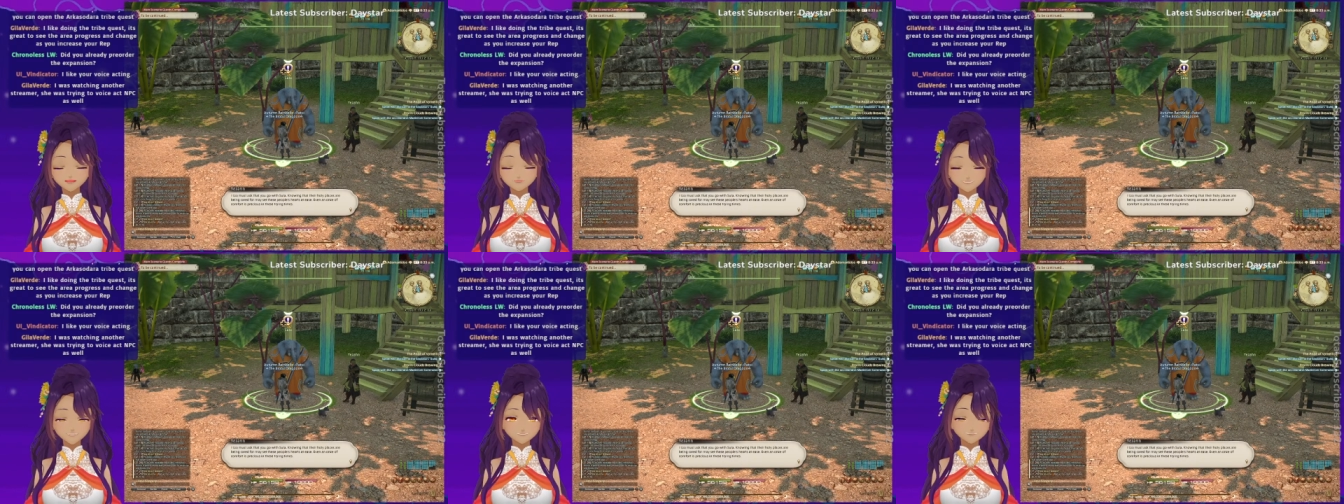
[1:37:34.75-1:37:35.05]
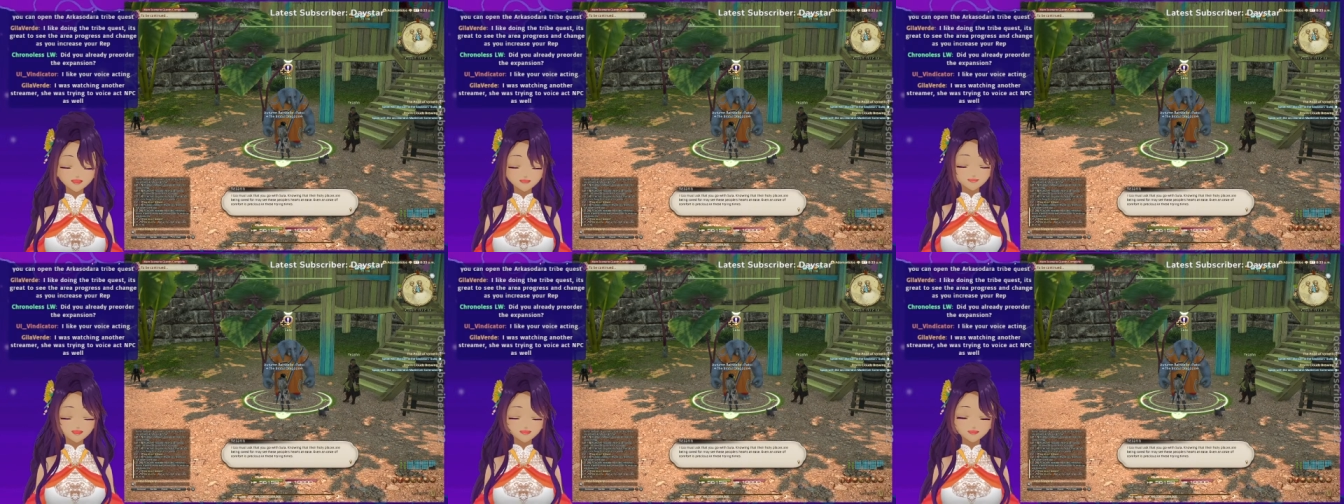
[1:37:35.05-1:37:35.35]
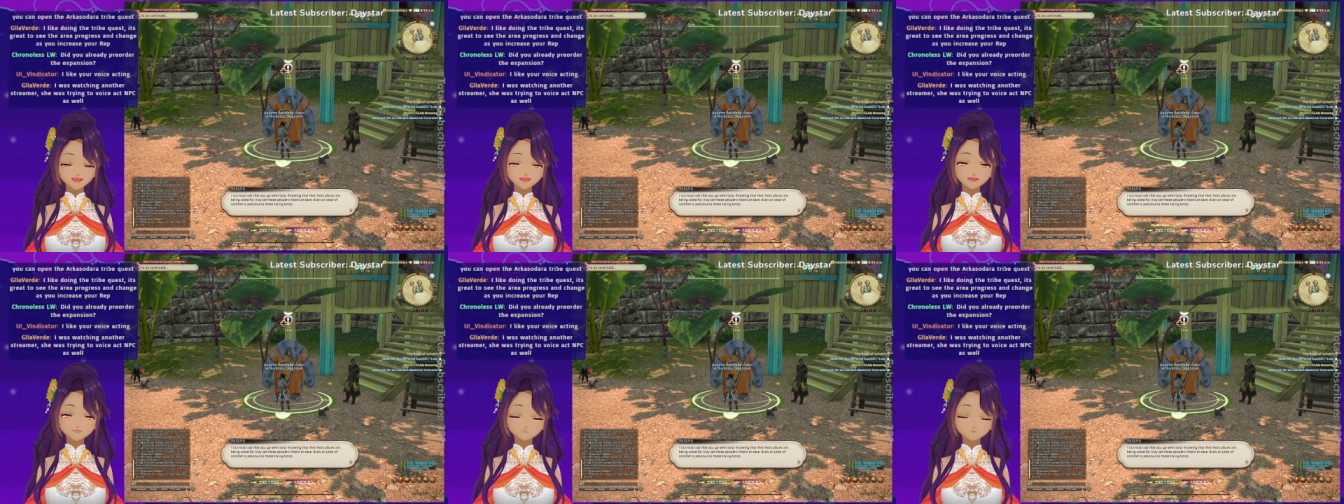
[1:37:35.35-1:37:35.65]
Especially, like,
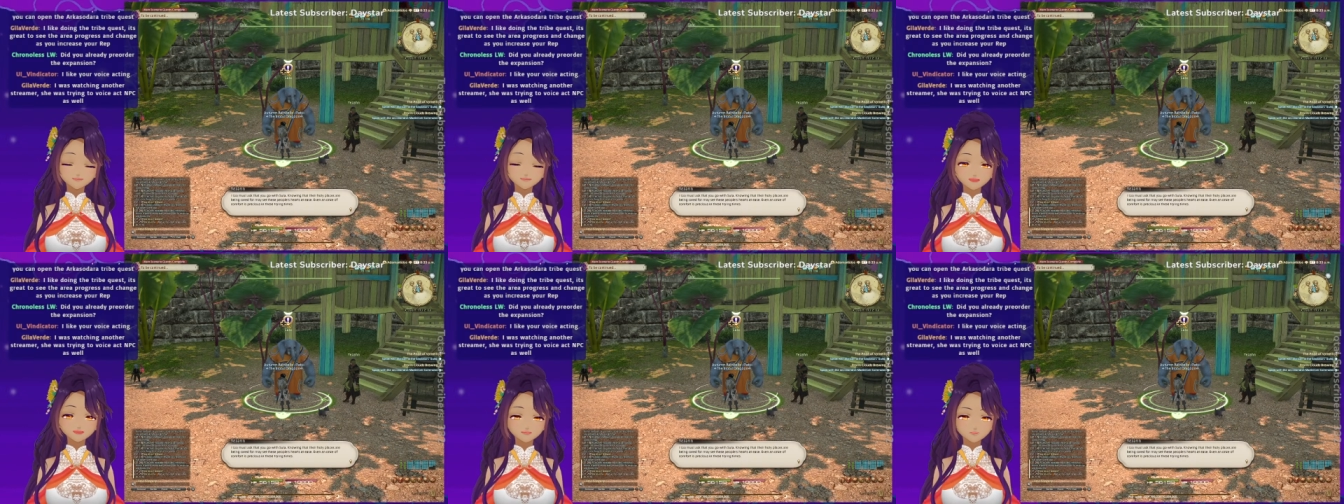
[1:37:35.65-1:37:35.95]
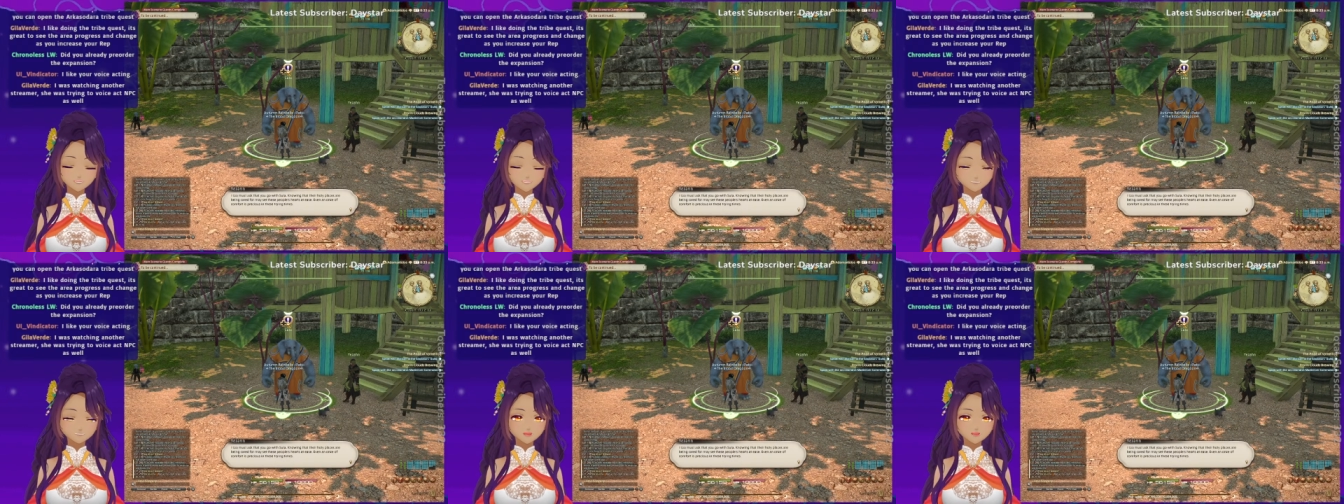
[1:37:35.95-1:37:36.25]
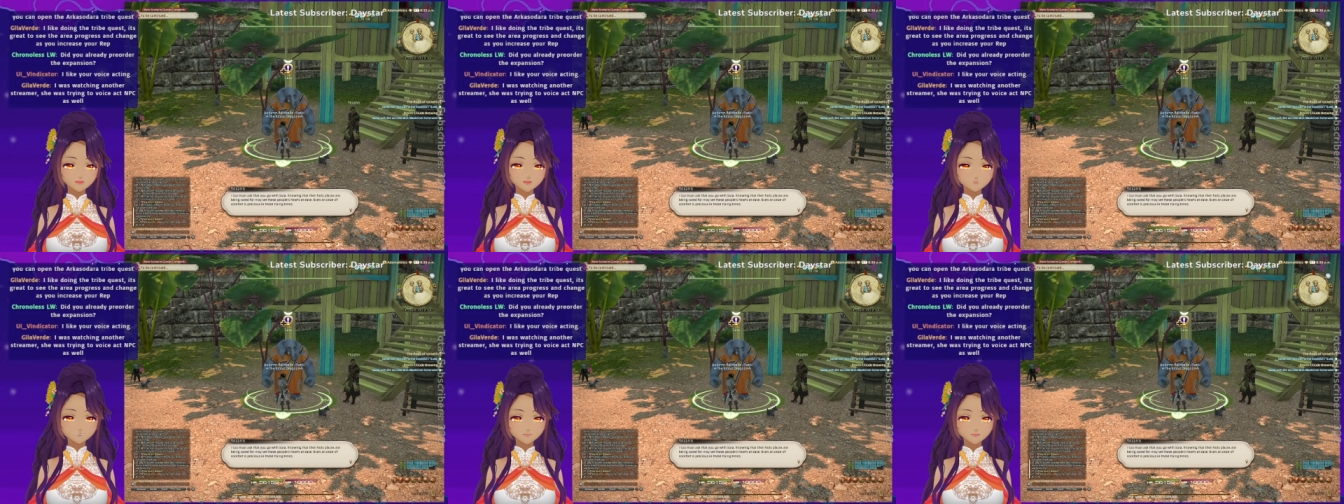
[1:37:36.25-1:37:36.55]
the
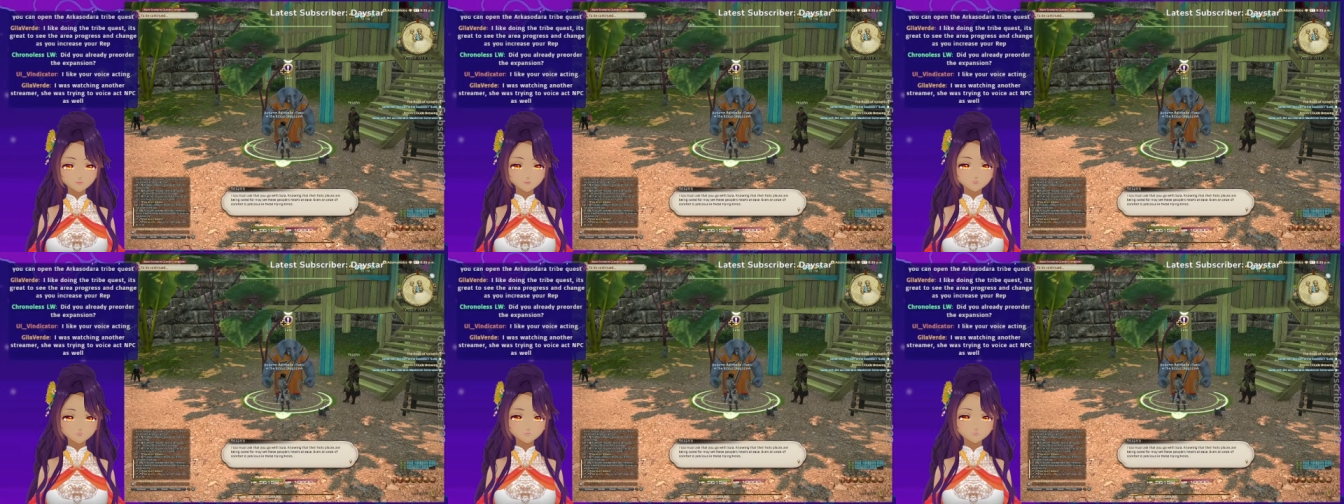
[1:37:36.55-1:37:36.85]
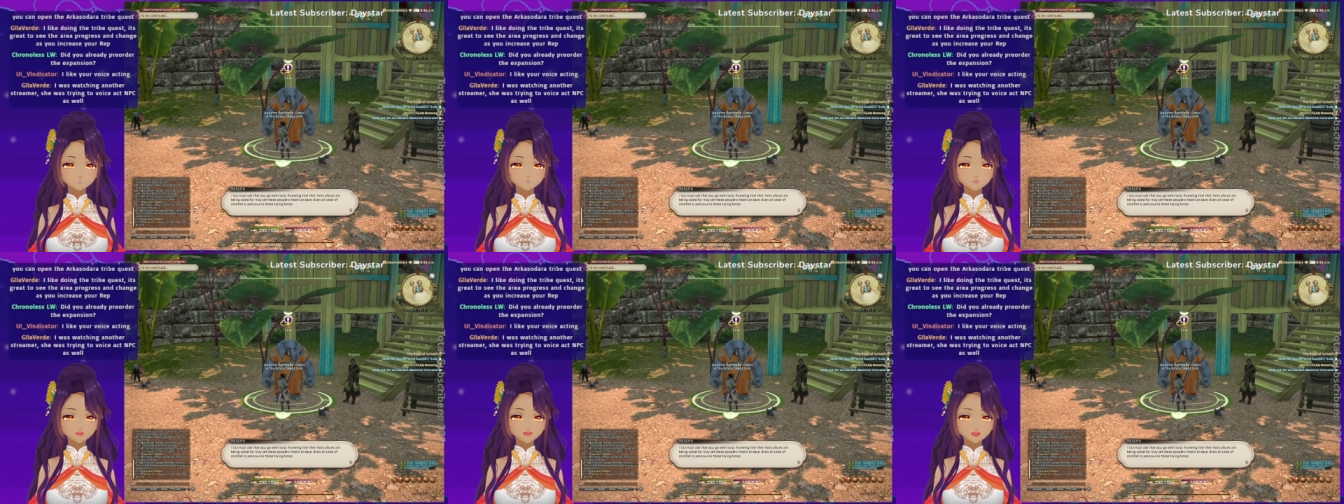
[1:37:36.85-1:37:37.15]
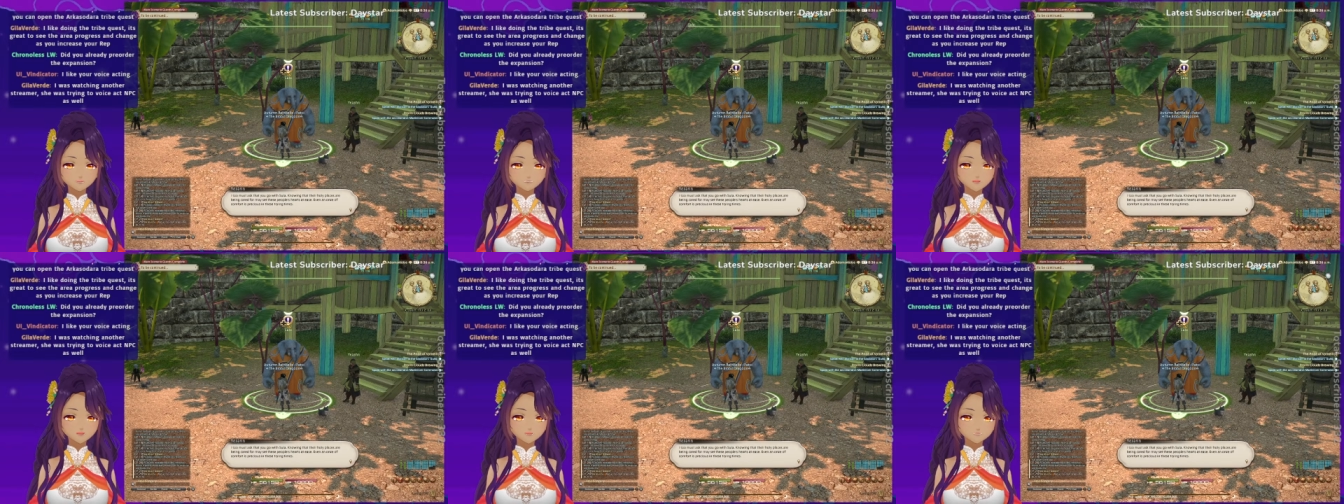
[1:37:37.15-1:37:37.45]
interpretation of certain
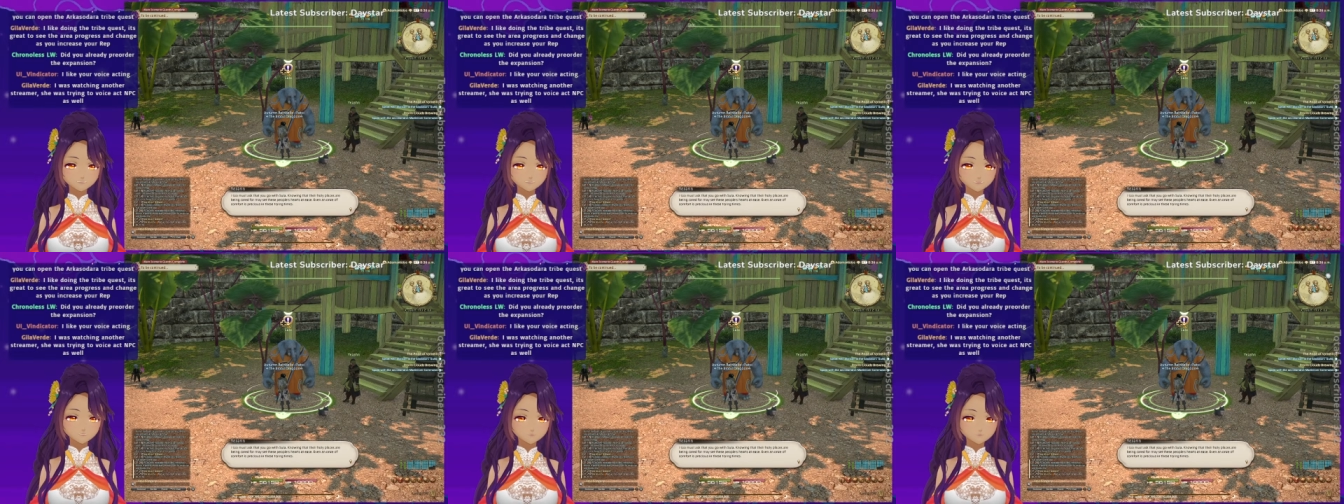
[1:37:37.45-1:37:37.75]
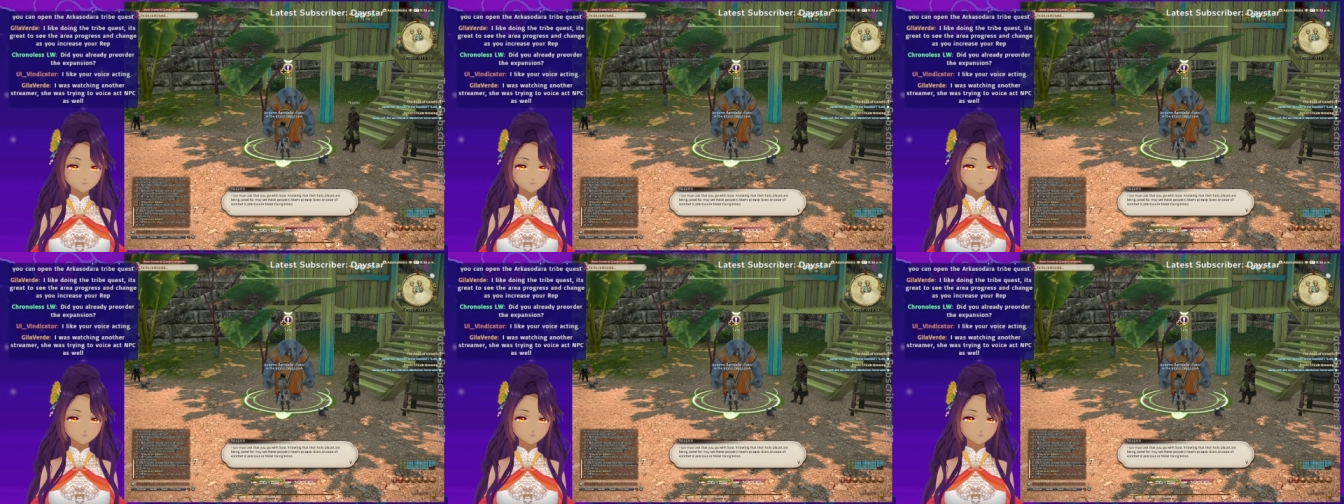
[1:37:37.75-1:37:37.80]
voices.